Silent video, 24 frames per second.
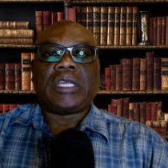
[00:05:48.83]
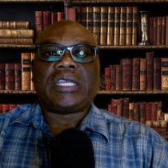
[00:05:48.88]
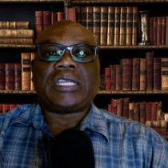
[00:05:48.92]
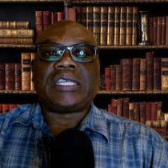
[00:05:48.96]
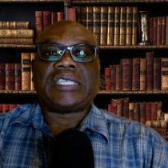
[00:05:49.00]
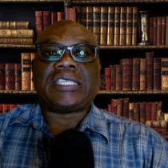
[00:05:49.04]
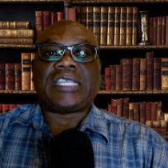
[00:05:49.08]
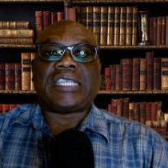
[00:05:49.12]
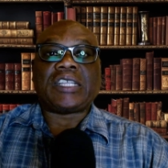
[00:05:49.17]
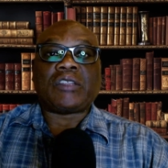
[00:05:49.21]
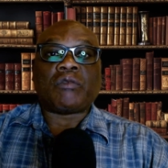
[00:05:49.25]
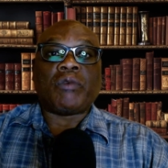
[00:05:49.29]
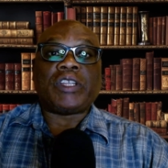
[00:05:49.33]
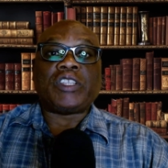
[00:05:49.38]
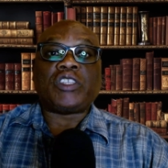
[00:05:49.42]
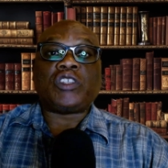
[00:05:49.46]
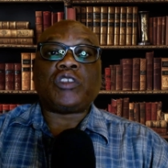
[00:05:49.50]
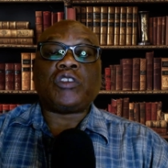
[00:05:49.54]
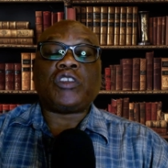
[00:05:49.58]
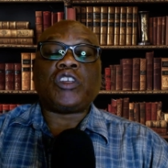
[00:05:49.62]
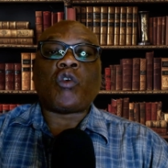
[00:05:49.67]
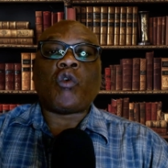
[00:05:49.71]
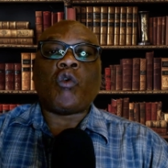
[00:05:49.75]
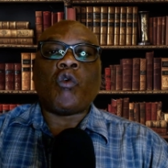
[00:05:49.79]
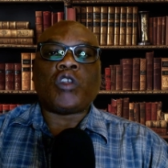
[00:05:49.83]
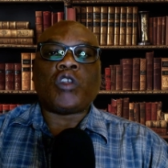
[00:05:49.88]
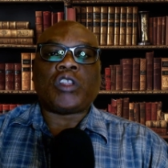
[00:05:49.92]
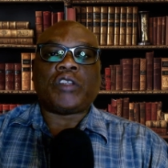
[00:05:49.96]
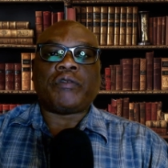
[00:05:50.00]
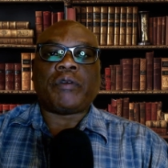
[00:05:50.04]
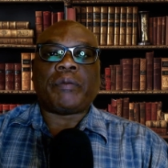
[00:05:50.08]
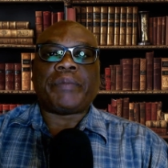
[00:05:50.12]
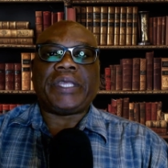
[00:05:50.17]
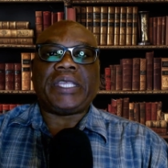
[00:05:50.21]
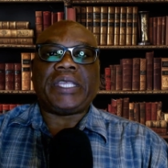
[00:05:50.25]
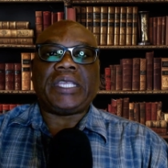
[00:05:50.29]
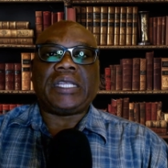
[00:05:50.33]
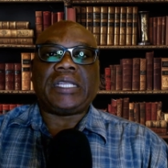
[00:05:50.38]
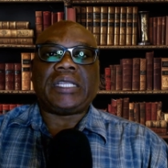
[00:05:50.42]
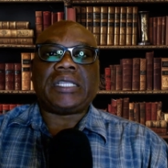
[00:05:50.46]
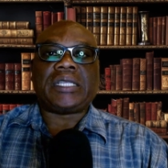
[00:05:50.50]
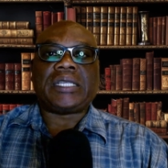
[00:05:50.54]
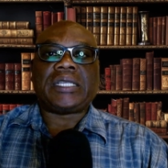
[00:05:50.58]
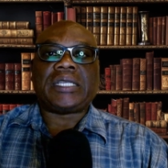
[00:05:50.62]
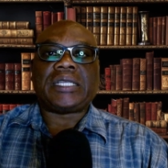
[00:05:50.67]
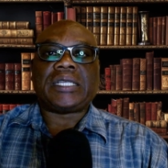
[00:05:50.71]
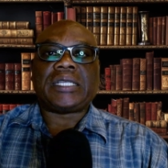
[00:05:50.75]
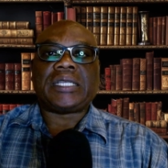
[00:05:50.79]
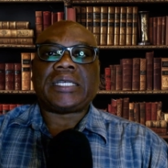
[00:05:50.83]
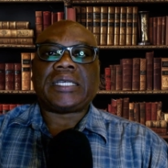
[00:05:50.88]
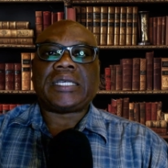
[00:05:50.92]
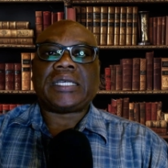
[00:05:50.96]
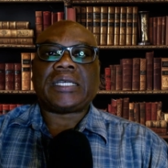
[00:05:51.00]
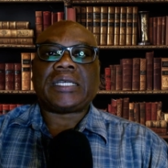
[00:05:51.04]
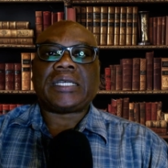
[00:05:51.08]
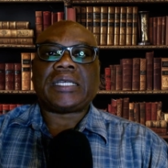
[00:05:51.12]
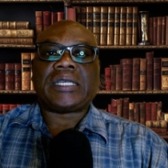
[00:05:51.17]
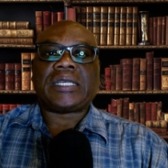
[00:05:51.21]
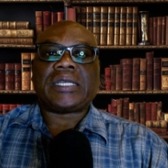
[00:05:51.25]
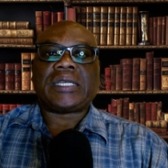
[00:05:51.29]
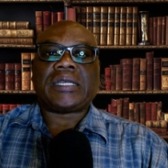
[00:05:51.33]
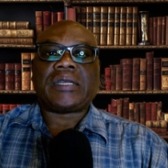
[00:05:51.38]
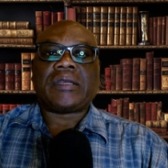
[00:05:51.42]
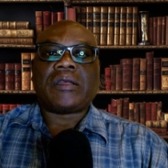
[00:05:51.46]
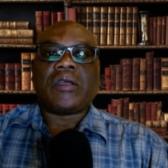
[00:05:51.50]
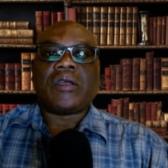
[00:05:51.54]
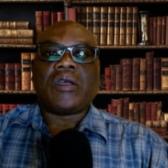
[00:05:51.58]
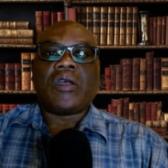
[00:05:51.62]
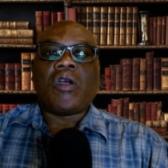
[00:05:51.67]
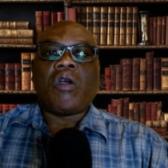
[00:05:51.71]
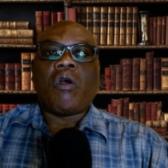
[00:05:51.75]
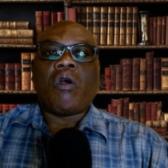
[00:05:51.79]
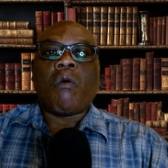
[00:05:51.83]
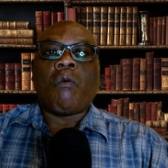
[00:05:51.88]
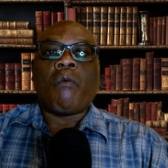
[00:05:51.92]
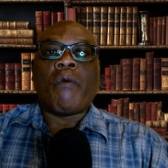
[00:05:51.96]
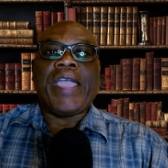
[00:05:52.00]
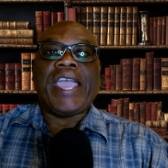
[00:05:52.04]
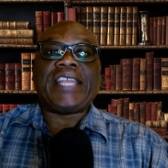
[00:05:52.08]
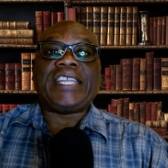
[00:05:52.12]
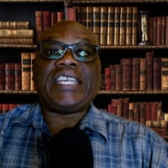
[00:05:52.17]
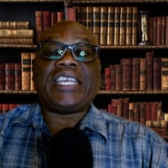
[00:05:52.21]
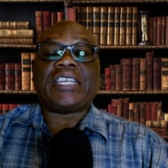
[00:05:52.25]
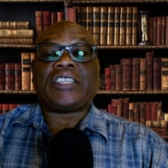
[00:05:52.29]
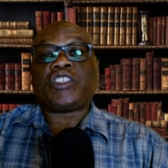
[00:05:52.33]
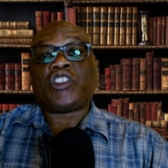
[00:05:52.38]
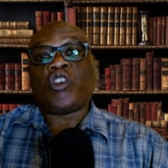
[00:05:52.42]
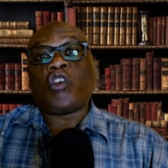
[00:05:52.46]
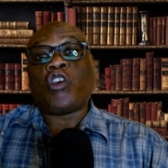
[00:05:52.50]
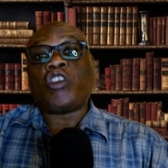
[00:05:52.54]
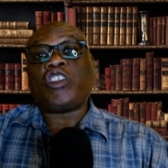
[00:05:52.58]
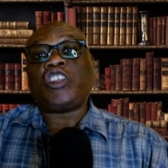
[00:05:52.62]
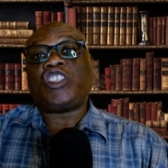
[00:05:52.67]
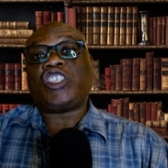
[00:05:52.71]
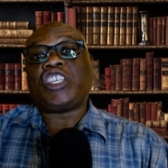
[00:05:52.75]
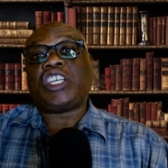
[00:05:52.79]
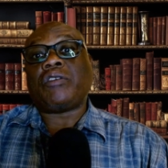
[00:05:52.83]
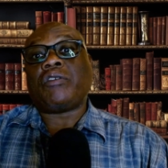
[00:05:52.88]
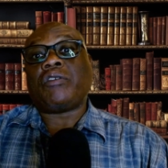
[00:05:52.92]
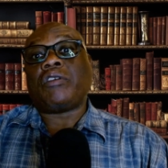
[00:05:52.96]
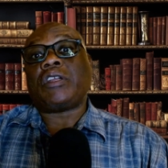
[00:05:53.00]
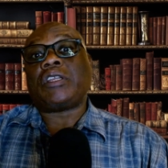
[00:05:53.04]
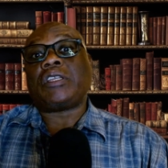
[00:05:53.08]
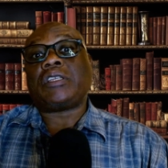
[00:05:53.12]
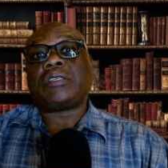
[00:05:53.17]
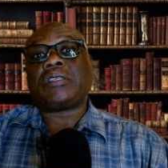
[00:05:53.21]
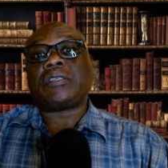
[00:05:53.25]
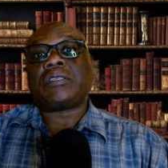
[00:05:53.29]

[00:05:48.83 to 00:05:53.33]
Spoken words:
that went to the Court of Appeal where the Attorney General